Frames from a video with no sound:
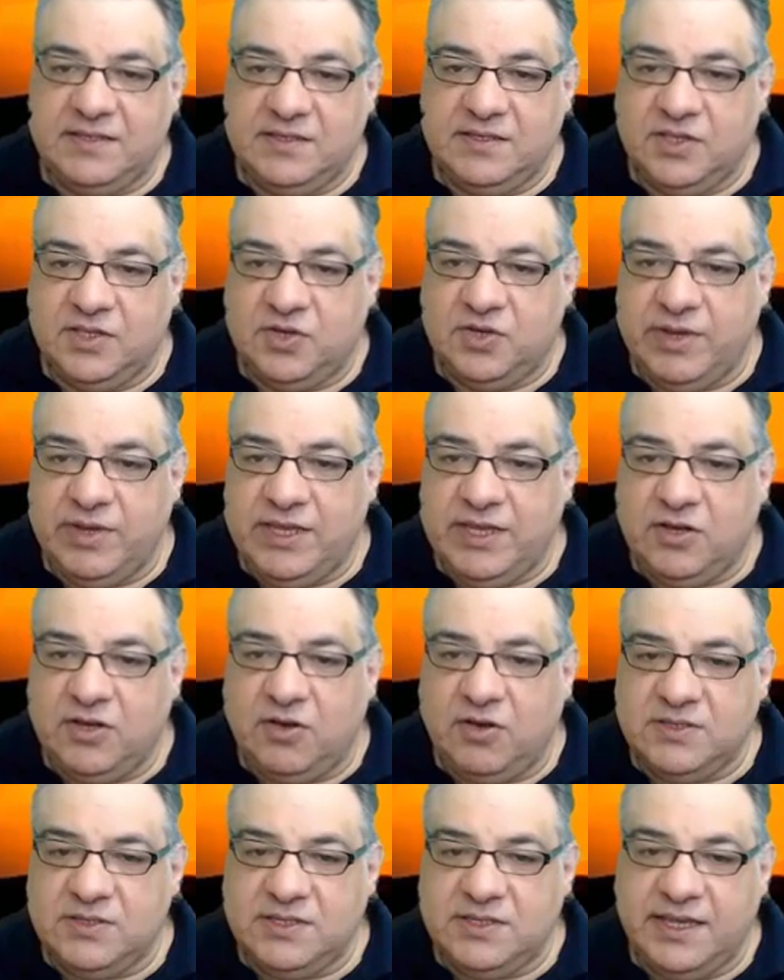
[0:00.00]
The queen
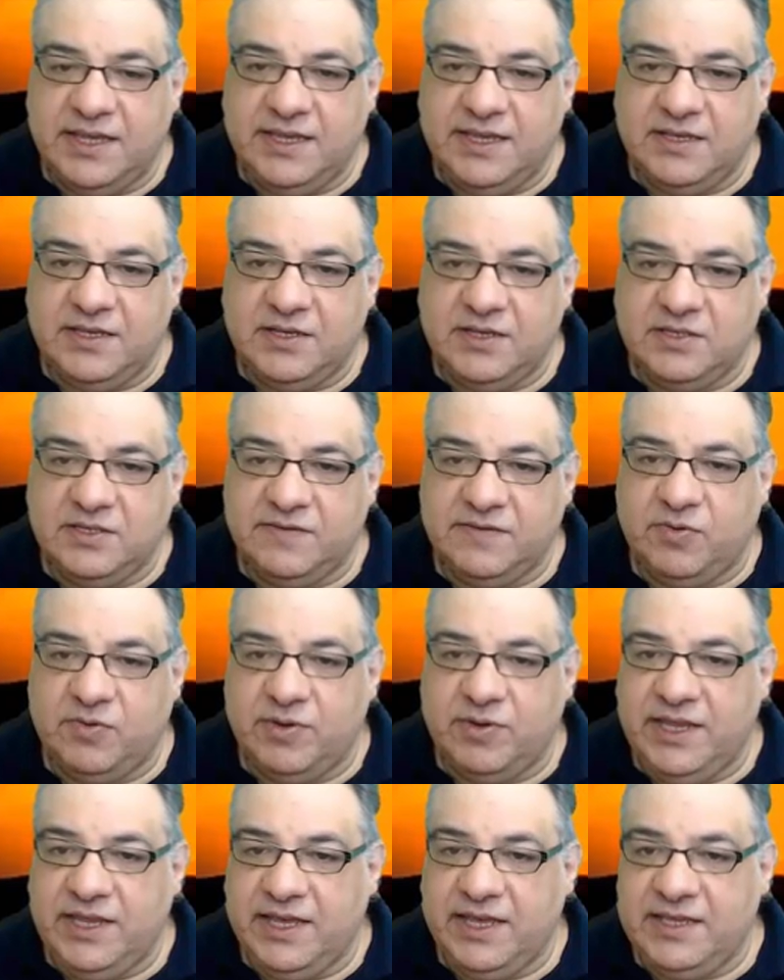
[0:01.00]
can't take because of
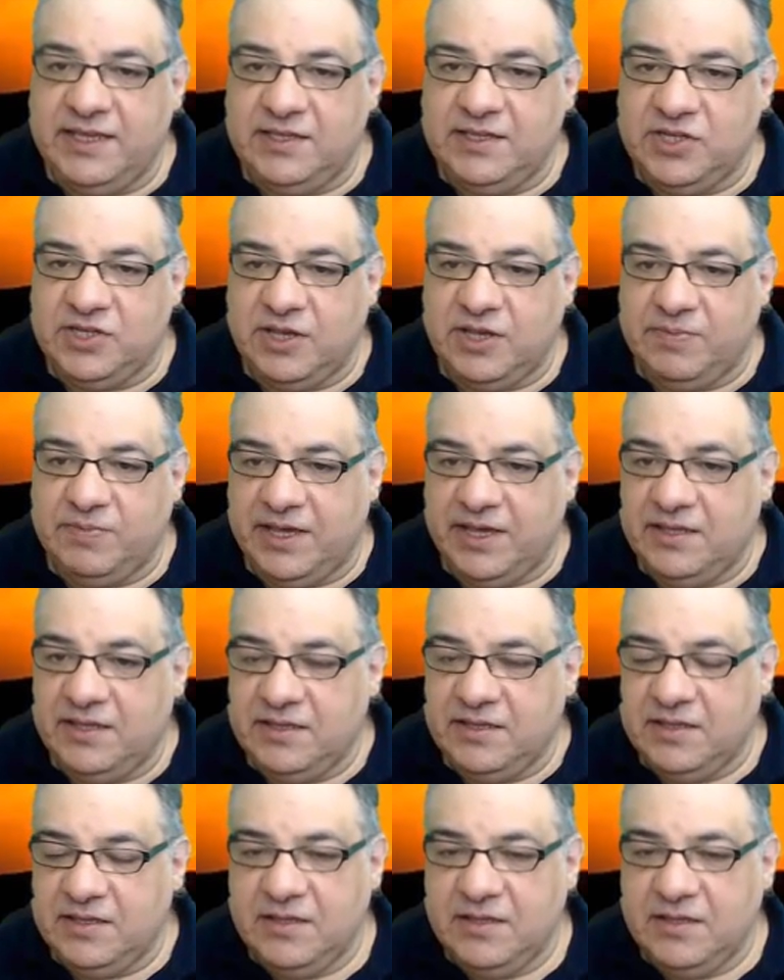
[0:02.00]
queen e eight, checkmate.